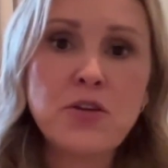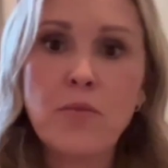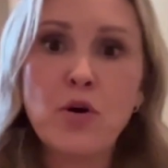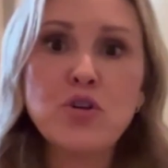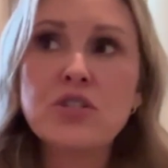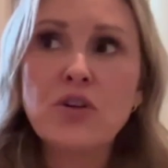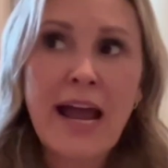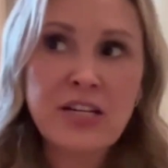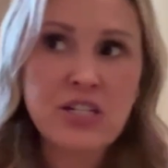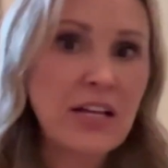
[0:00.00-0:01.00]
emotions are
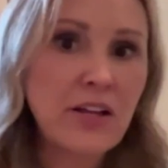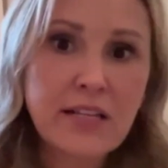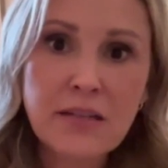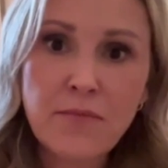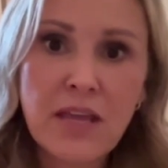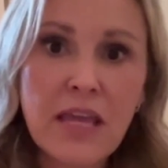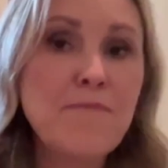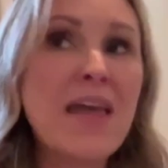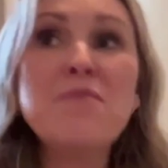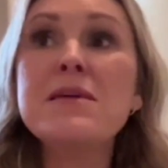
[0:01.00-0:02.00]
actually telling us something
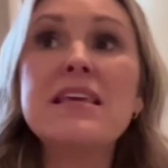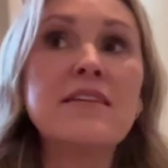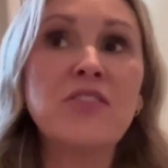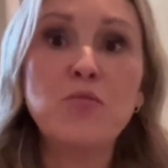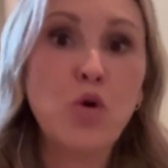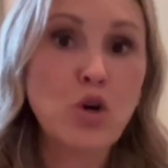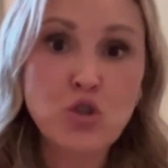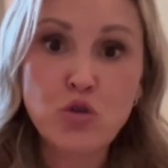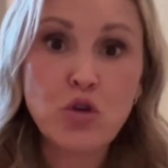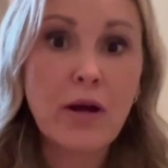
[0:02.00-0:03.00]
maybe even more
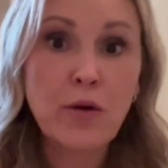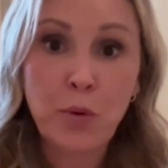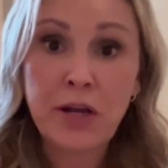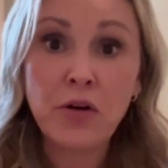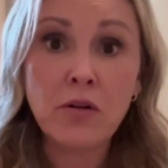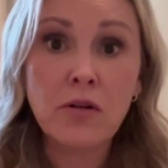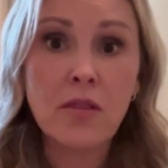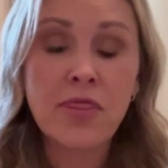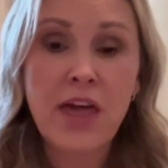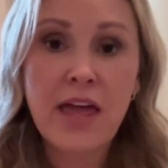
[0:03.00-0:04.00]
true and real
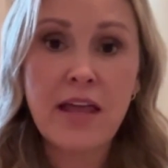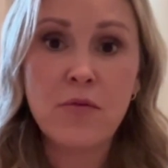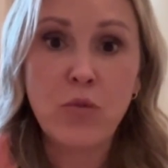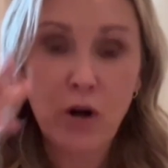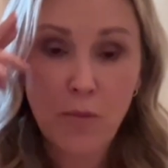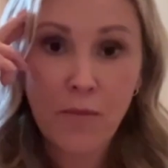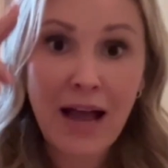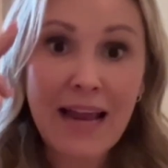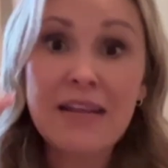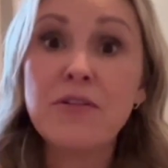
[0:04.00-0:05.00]
than what our
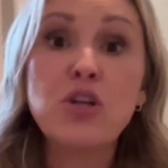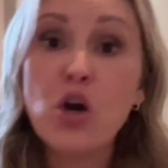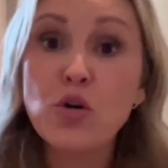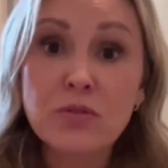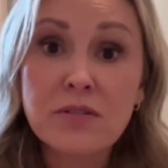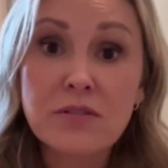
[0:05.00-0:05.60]
mind even knows.